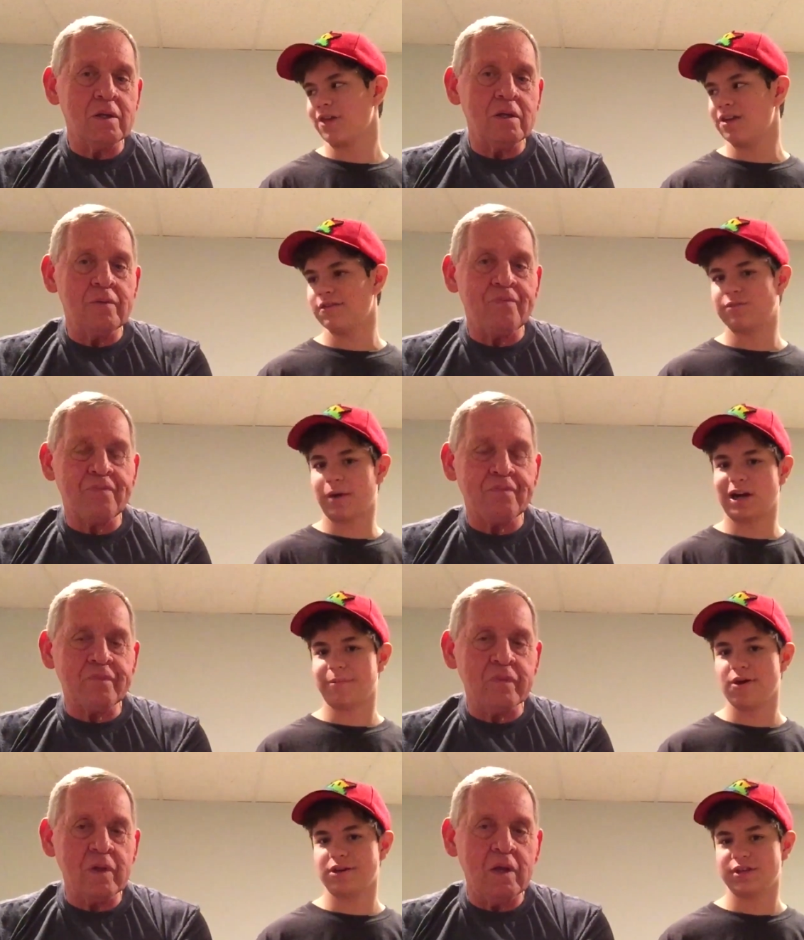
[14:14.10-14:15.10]
Speaker 1: they spawn
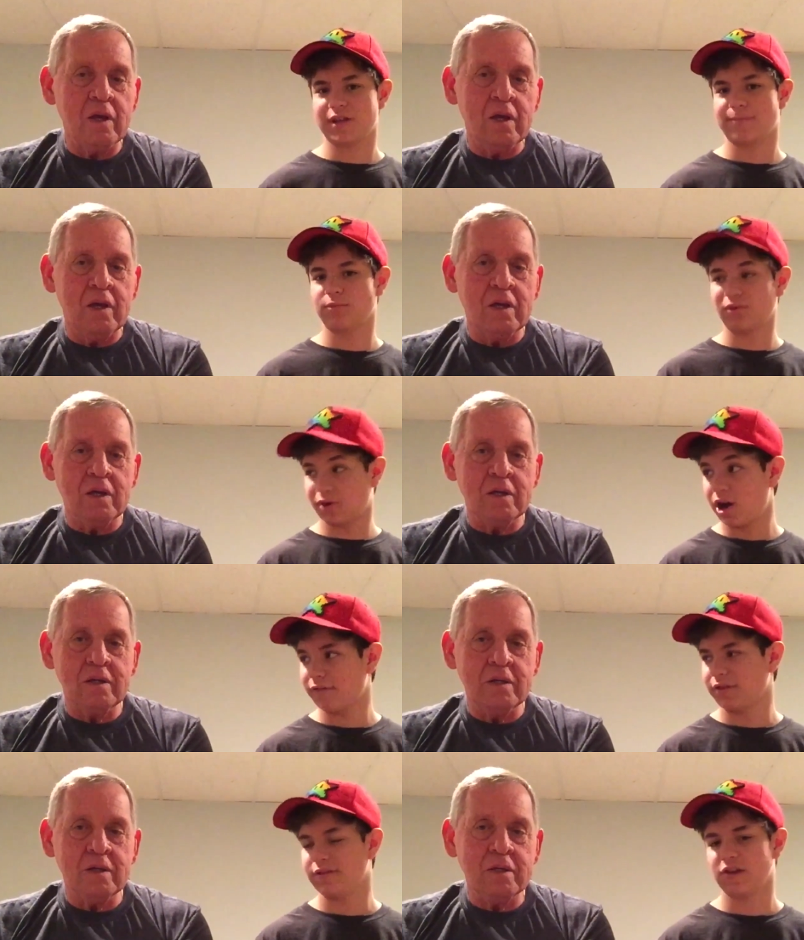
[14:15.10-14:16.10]
at Pokestops more
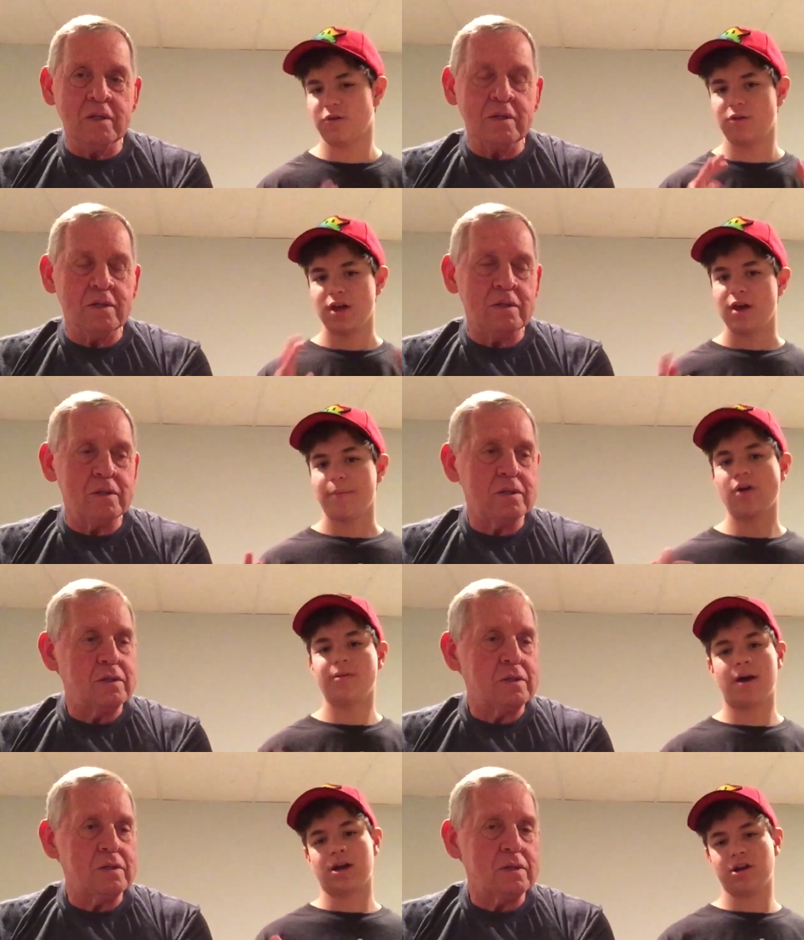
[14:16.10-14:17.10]
often. So
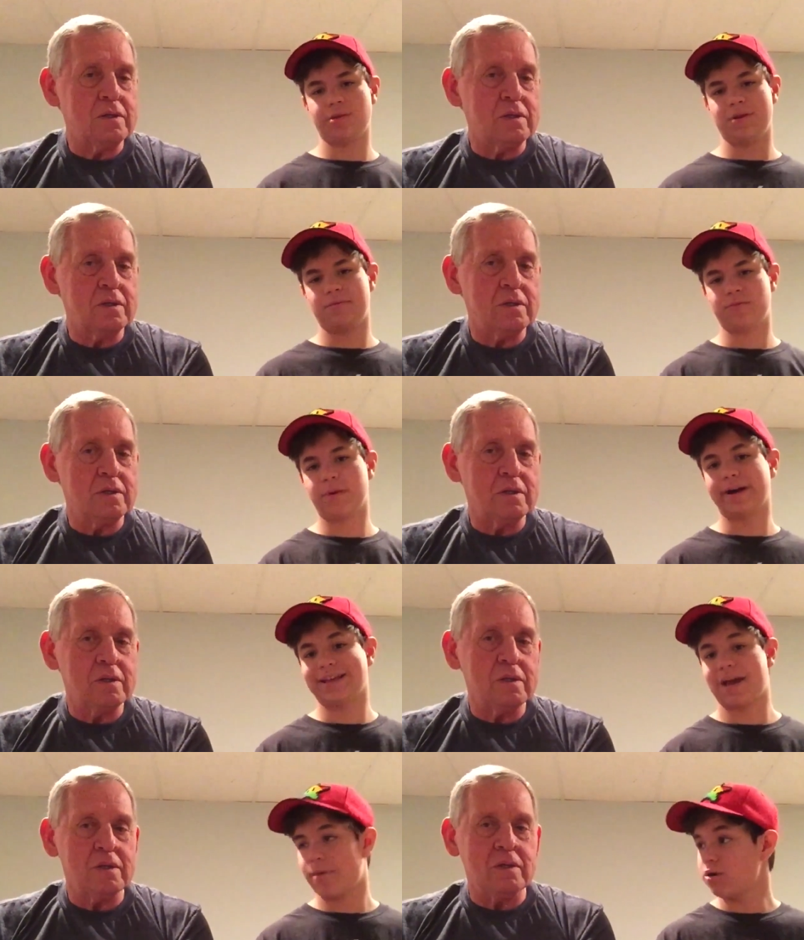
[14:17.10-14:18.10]
Pokemon are going to be
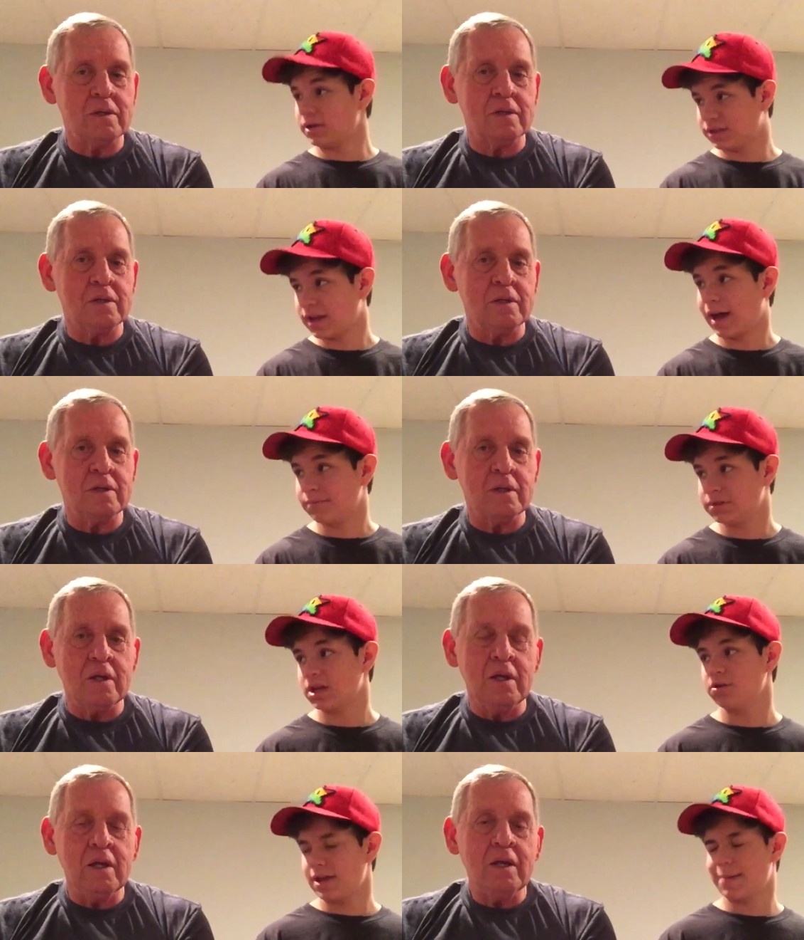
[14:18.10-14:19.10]
spawning at Pokestops.
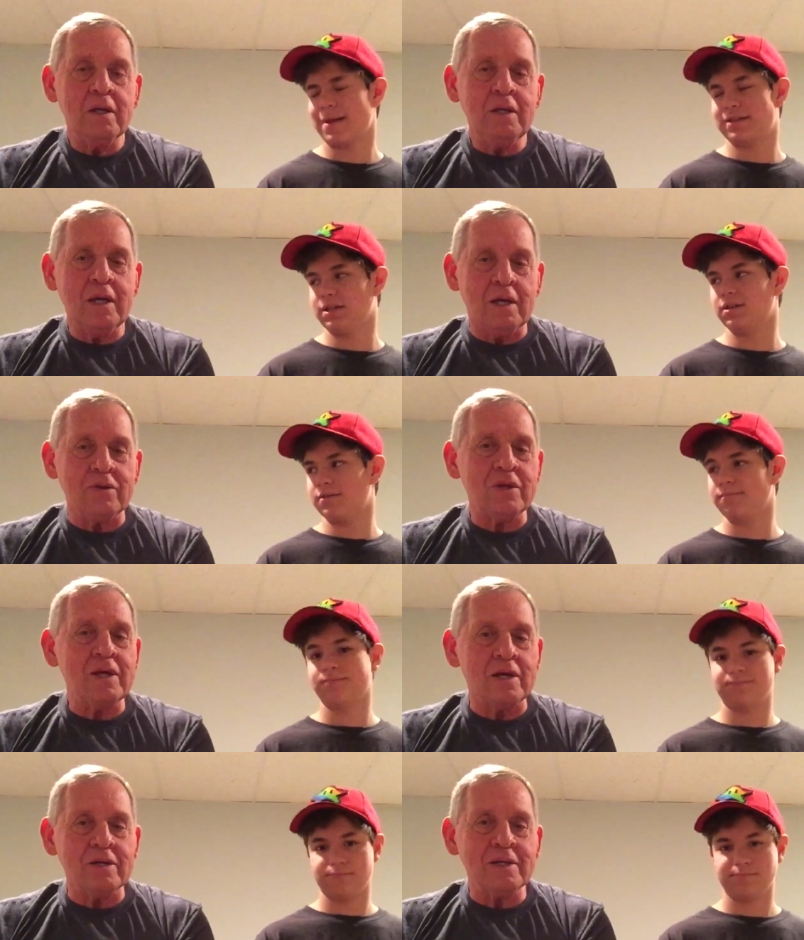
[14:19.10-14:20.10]
So yeah, that's a yeah, good...
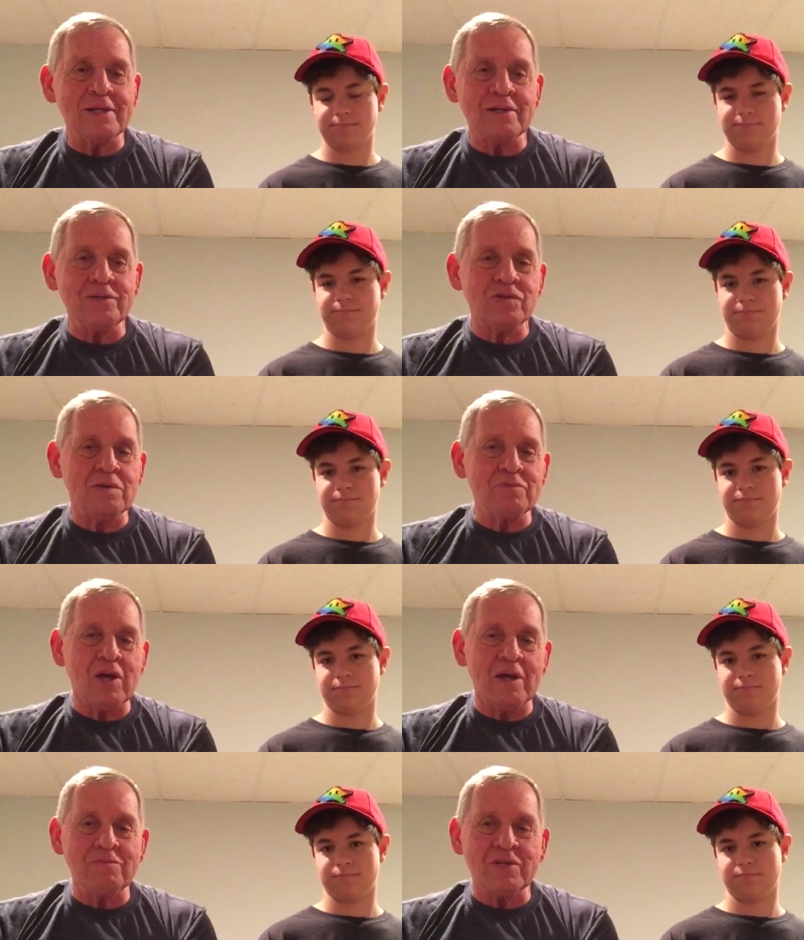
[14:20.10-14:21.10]
yeah,
Speaker 2: and, and
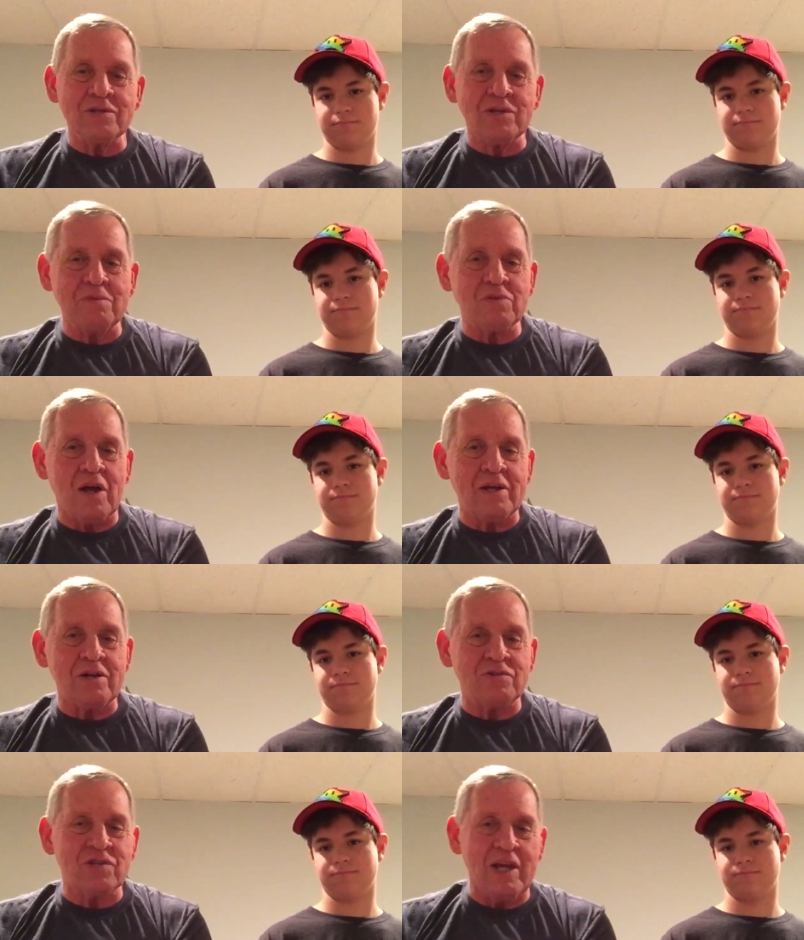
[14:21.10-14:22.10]
sometimes it seems like
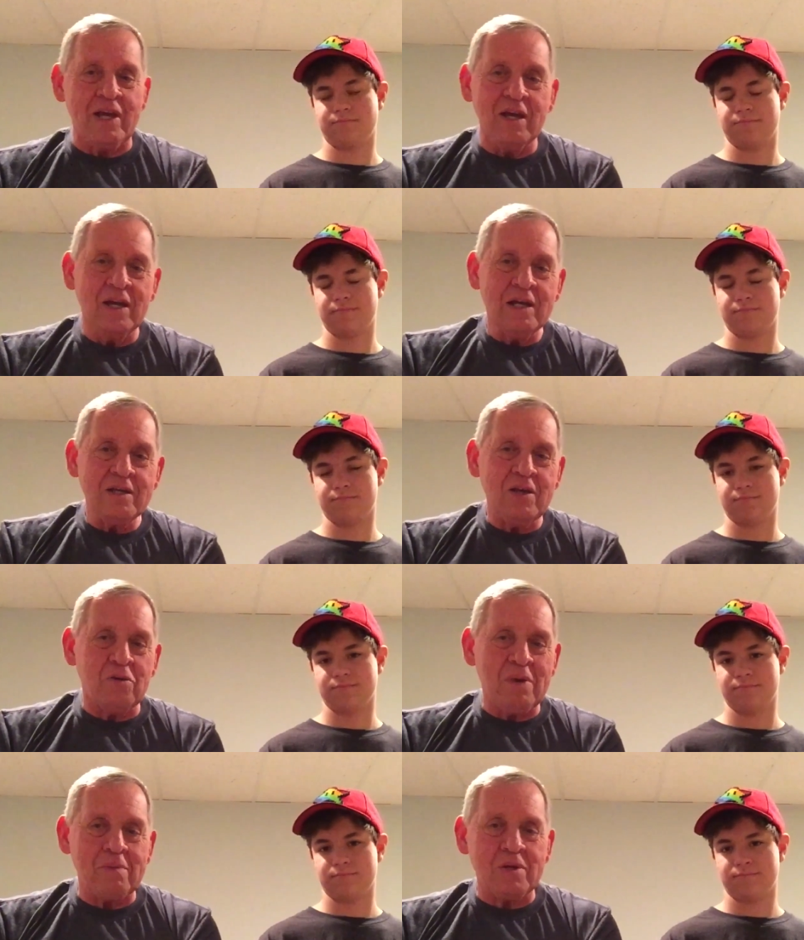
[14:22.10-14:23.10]
you see you
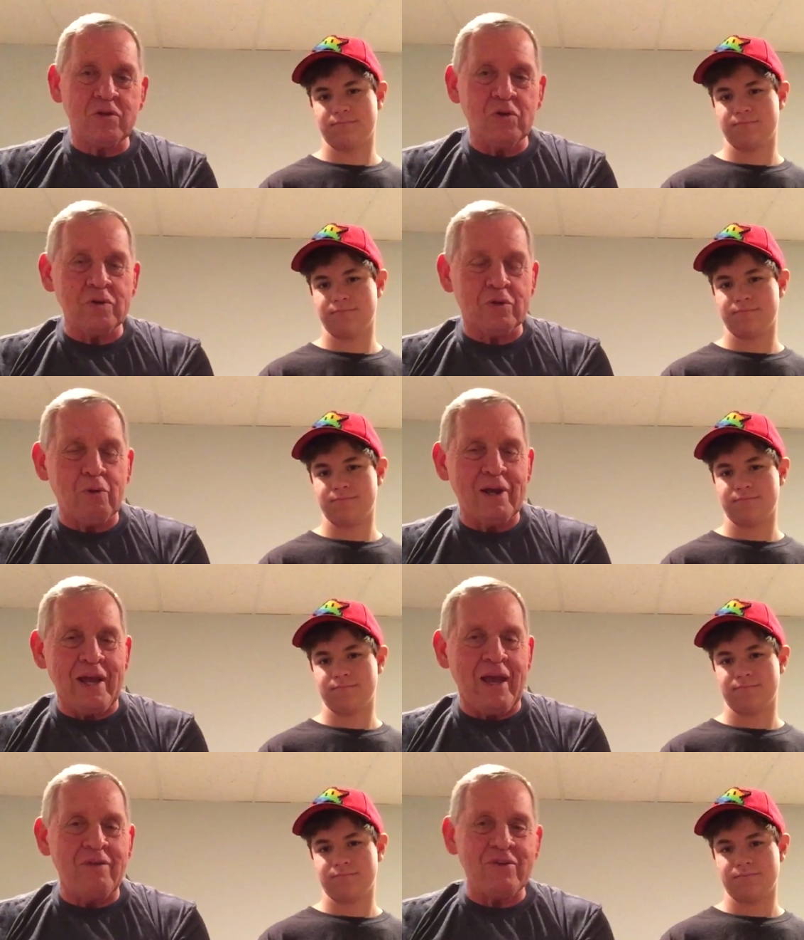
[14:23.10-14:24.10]
know maybe two or
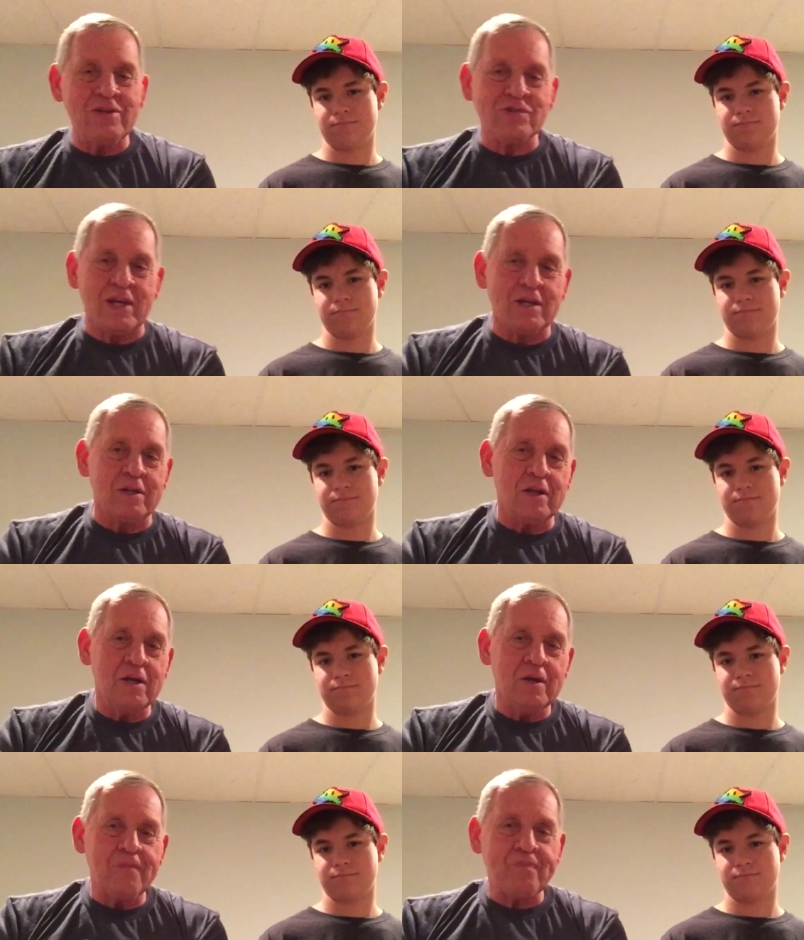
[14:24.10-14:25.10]
three Eevees and
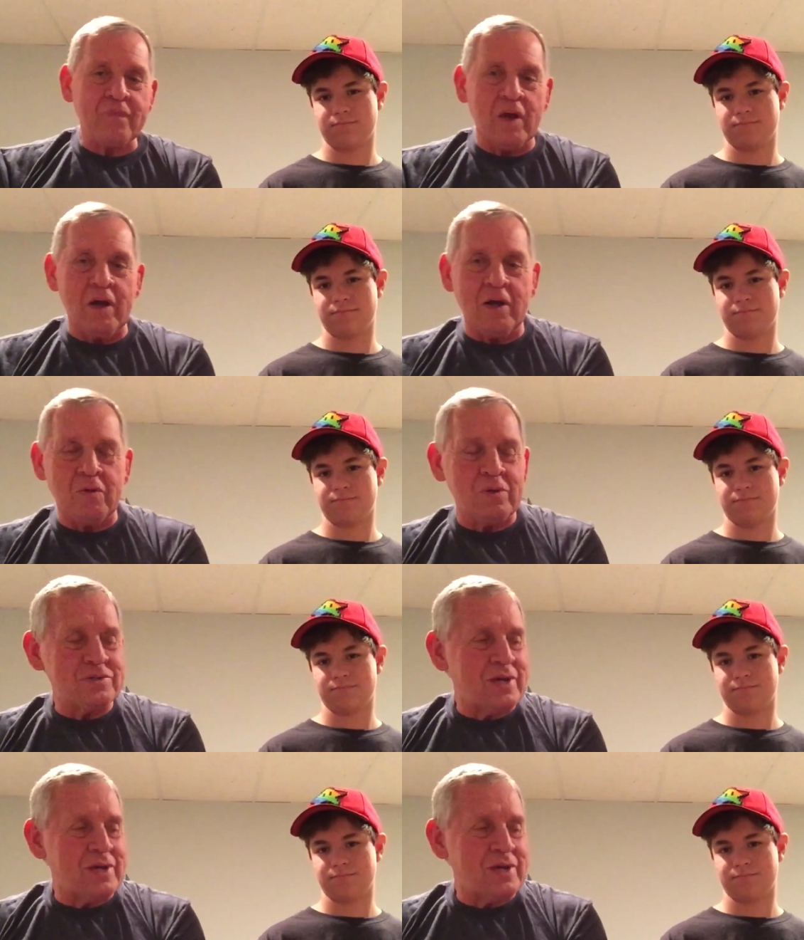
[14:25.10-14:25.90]
uh, what's